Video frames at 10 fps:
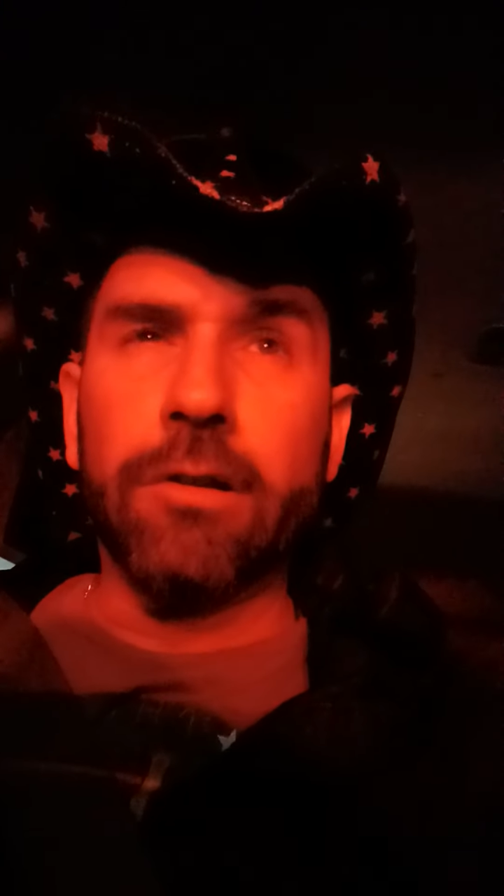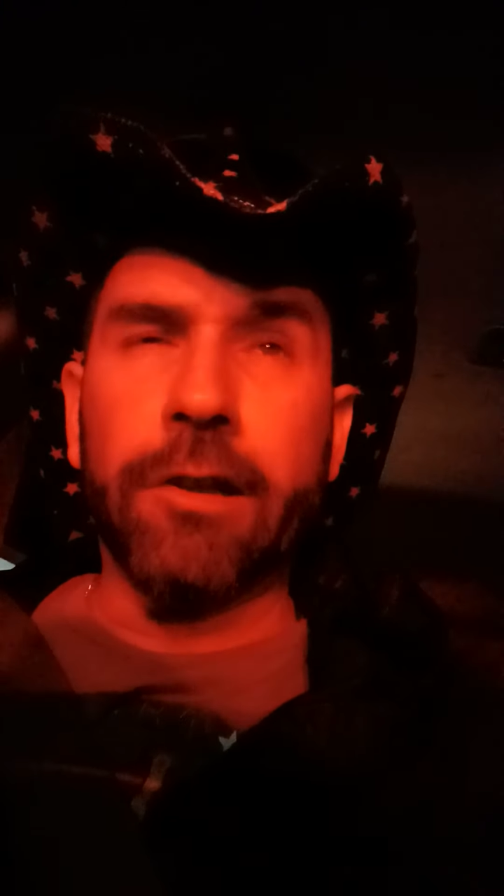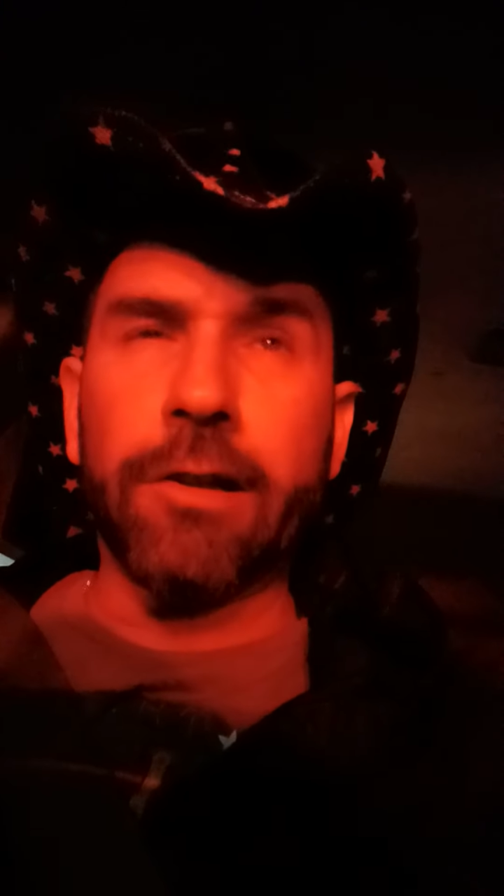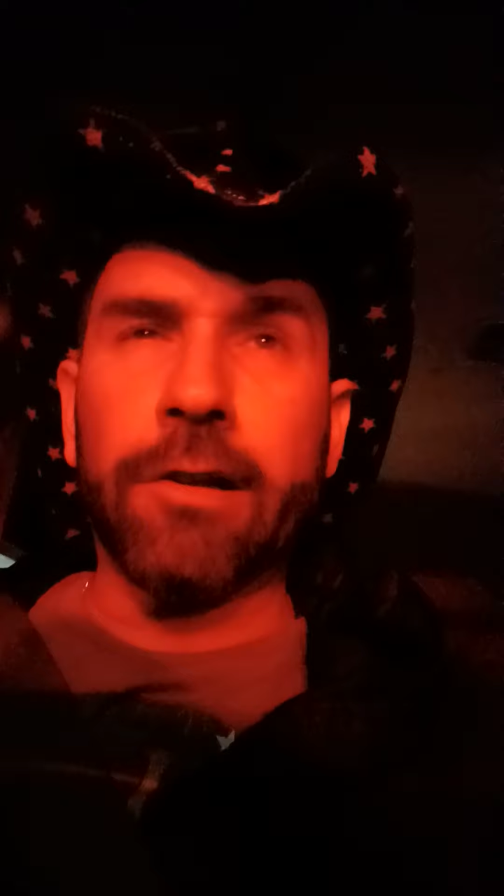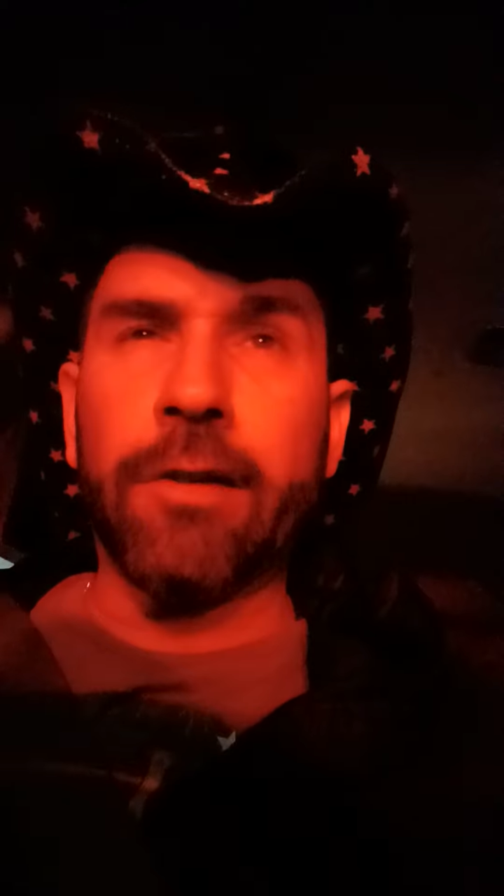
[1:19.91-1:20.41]

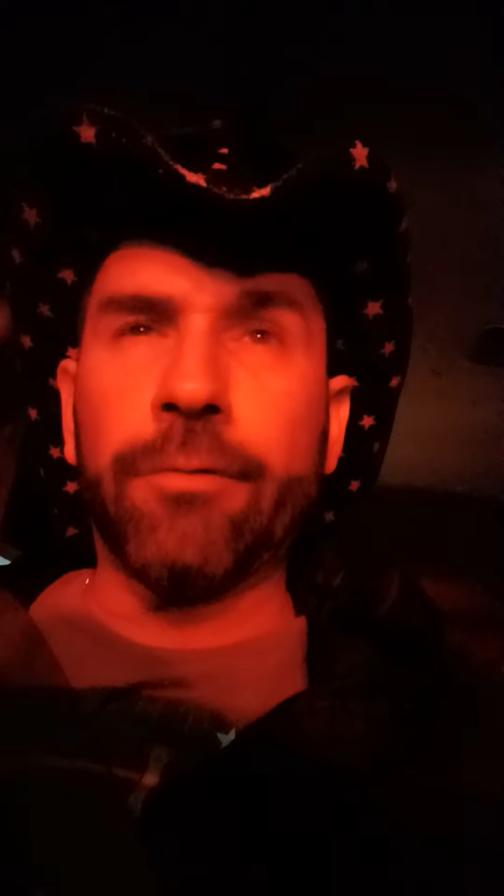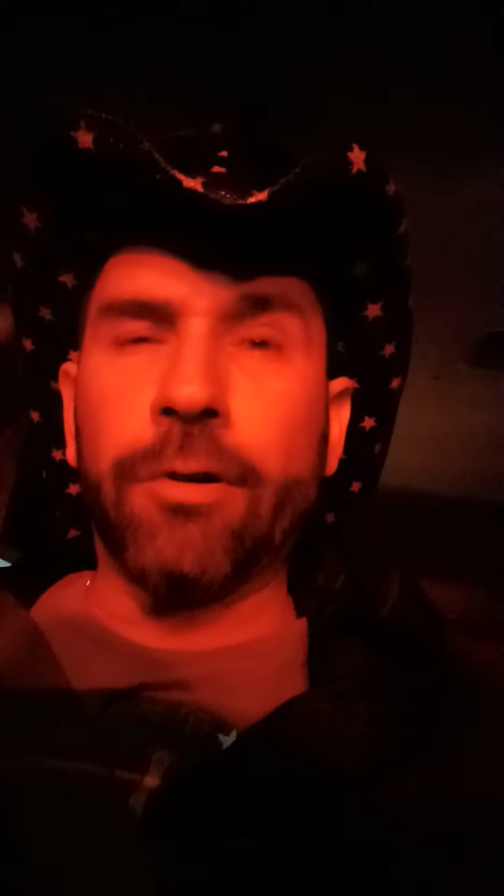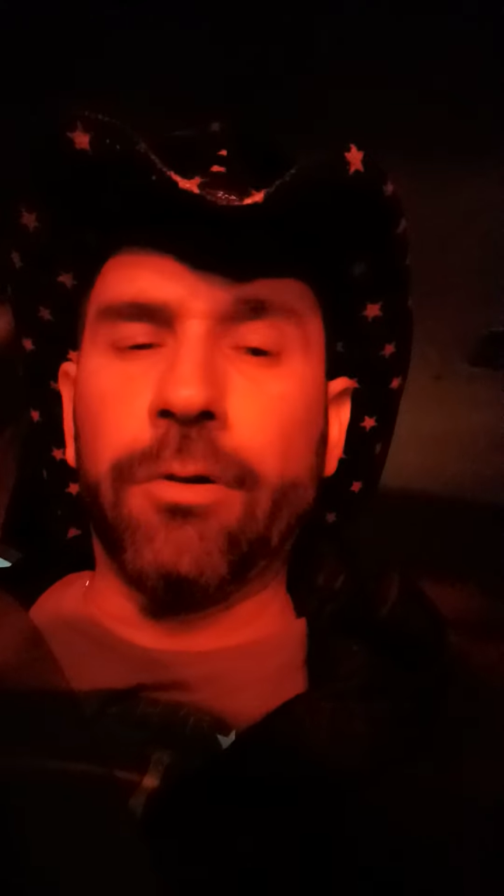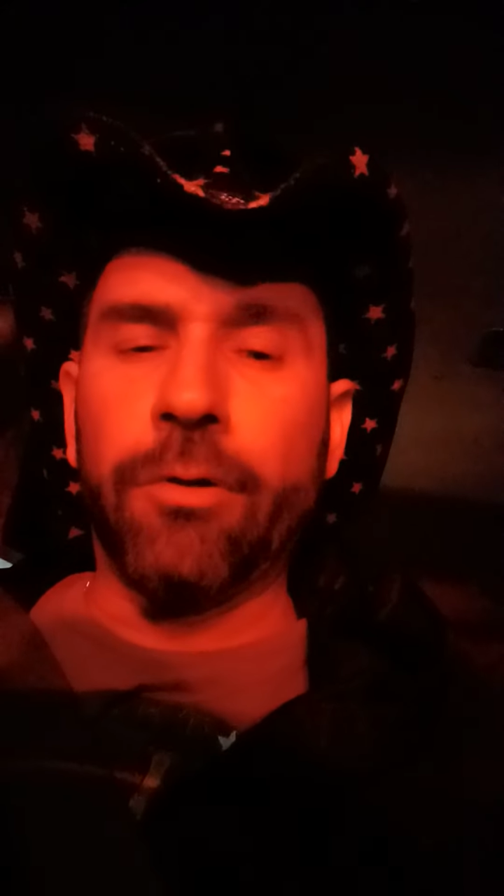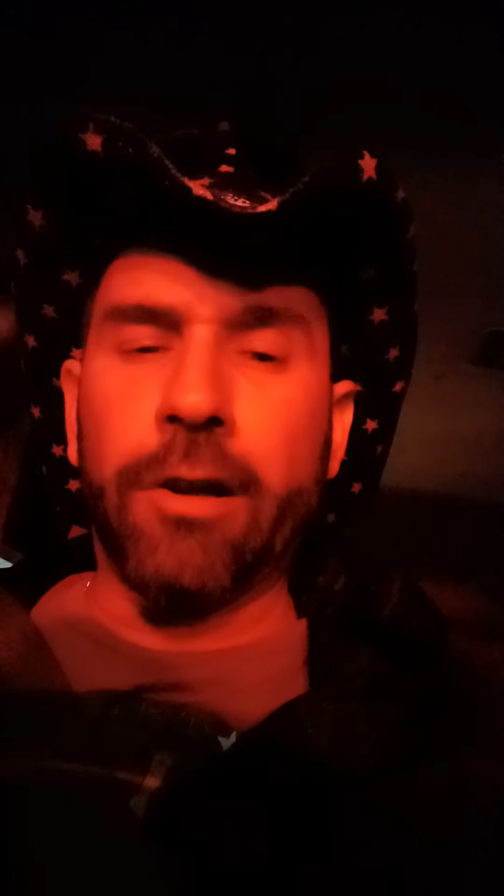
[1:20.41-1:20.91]
He didn't have
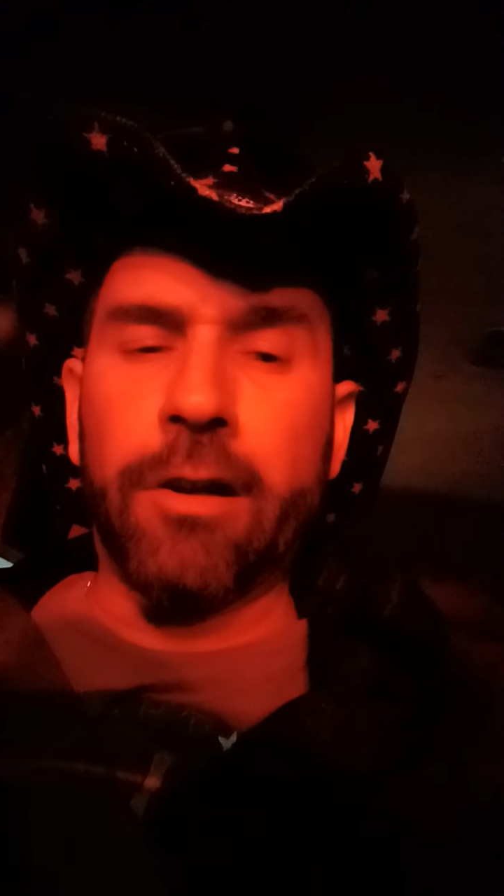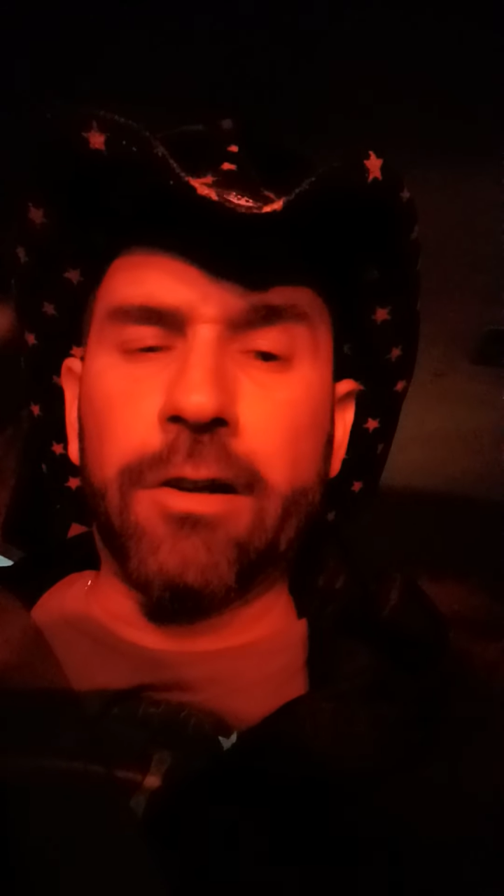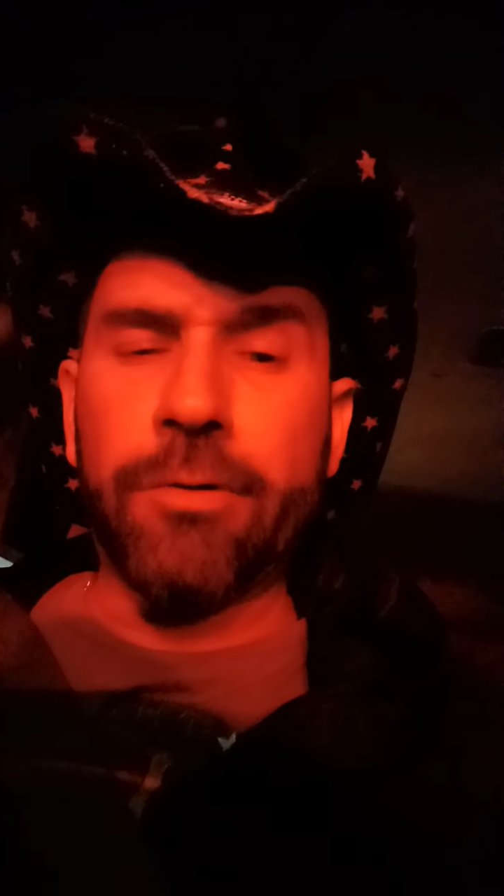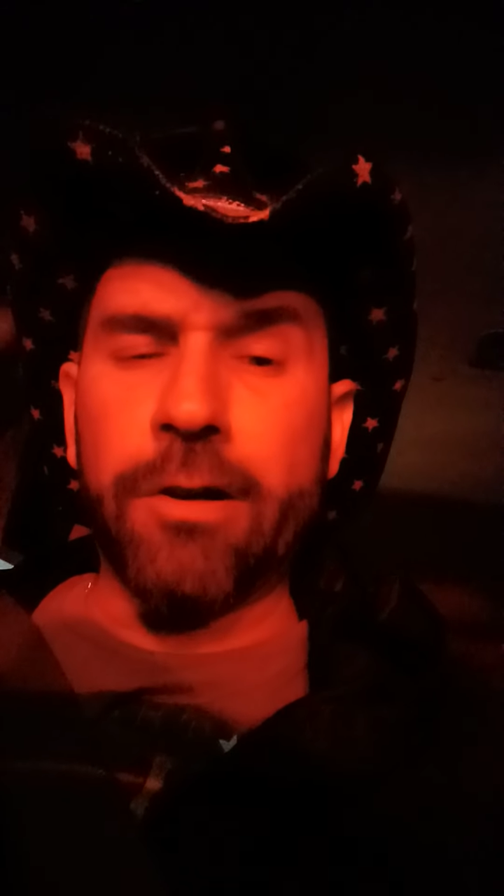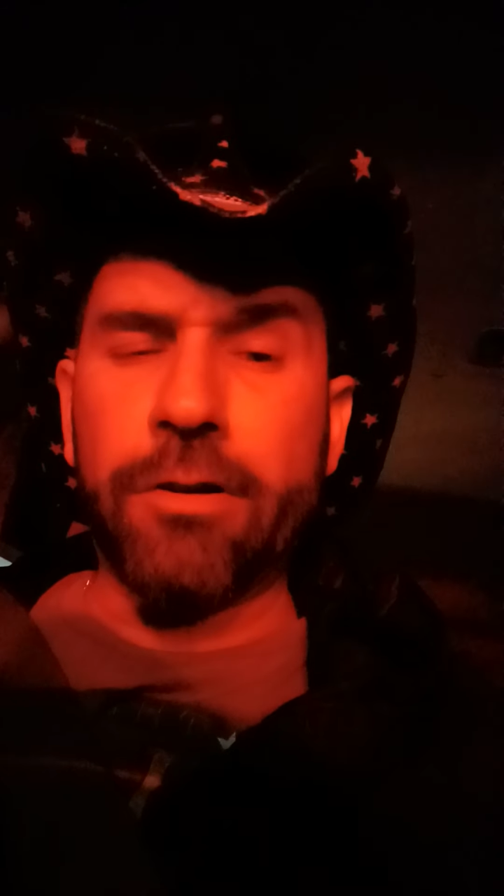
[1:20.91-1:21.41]
to do that.
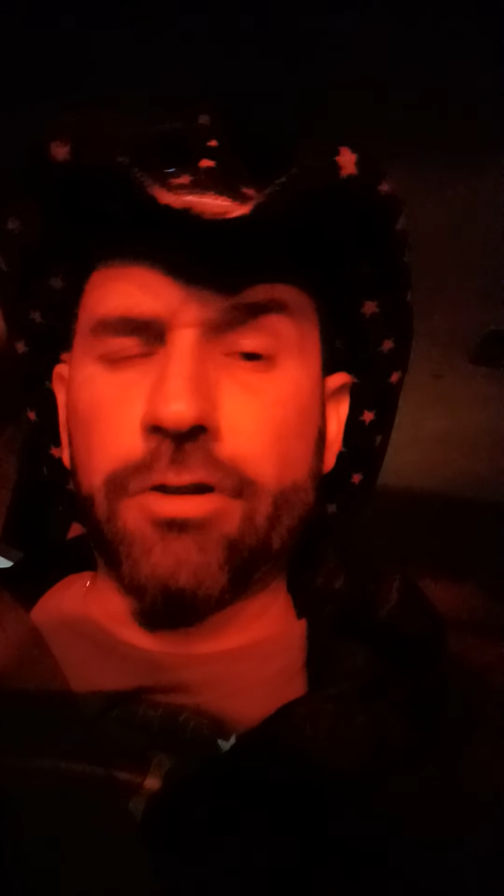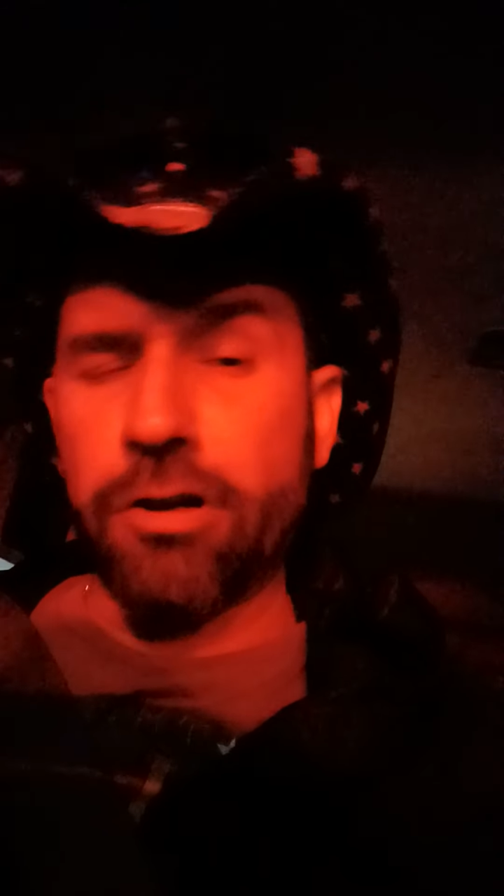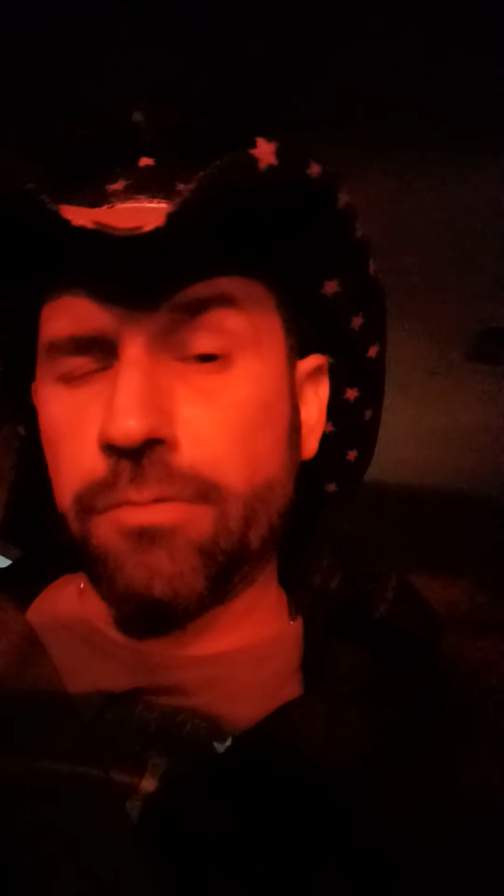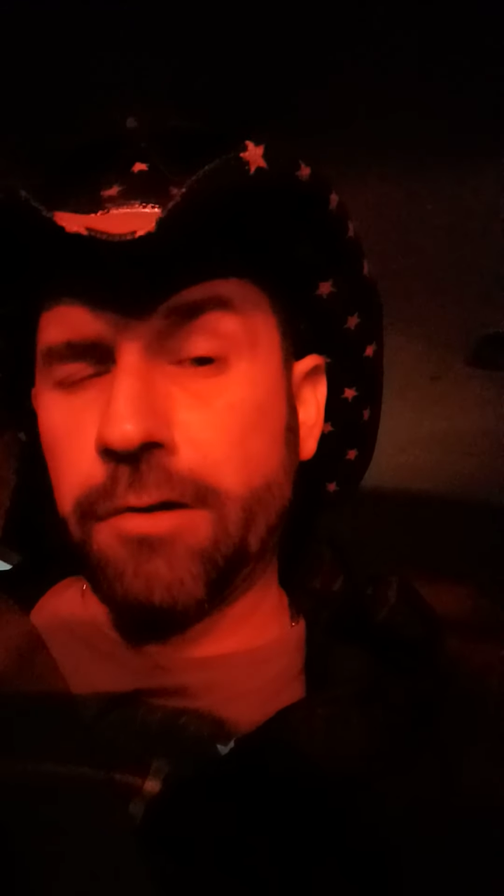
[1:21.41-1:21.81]
He tried to charge